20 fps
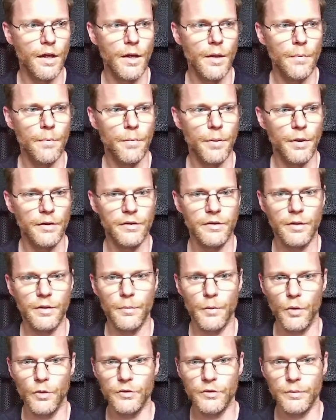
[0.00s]
But the
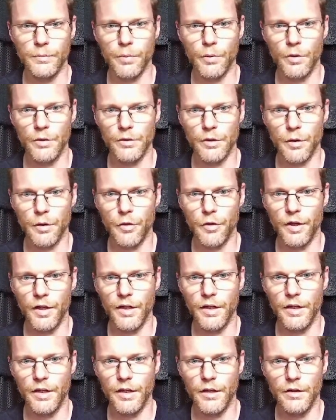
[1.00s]
most important thing
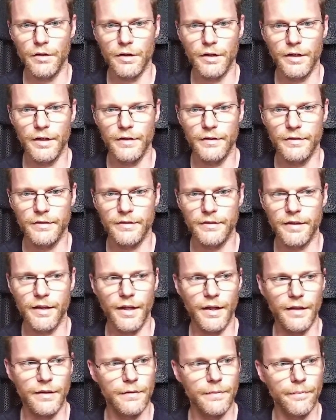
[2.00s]
here is
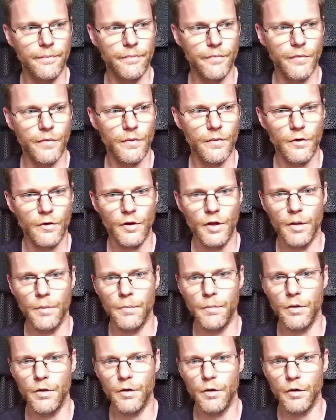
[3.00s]
that
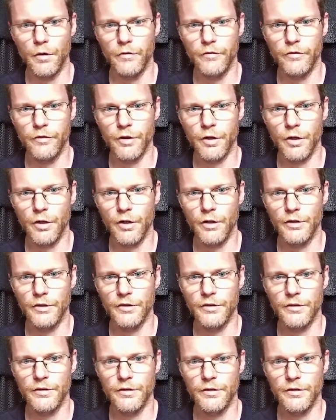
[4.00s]
number of curve